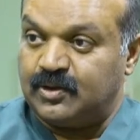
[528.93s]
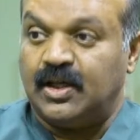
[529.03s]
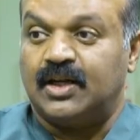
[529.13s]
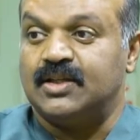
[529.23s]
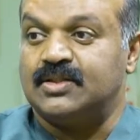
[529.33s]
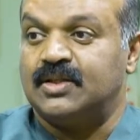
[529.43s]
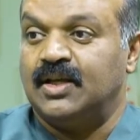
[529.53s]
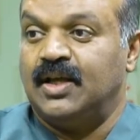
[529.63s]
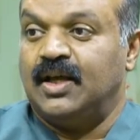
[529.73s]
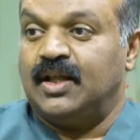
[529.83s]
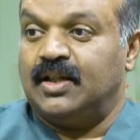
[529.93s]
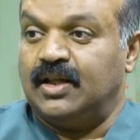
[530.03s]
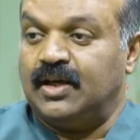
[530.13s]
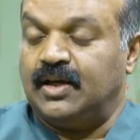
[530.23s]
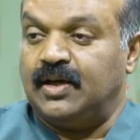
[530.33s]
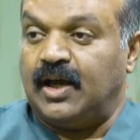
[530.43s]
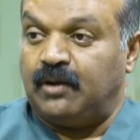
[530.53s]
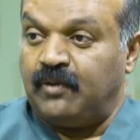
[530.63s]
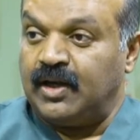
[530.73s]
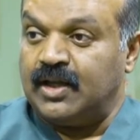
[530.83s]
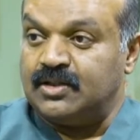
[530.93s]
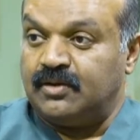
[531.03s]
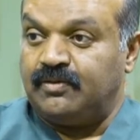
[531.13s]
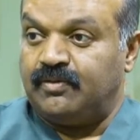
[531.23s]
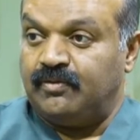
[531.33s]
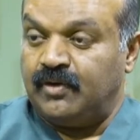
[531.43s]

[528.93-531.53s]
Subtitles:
So that is the advantage of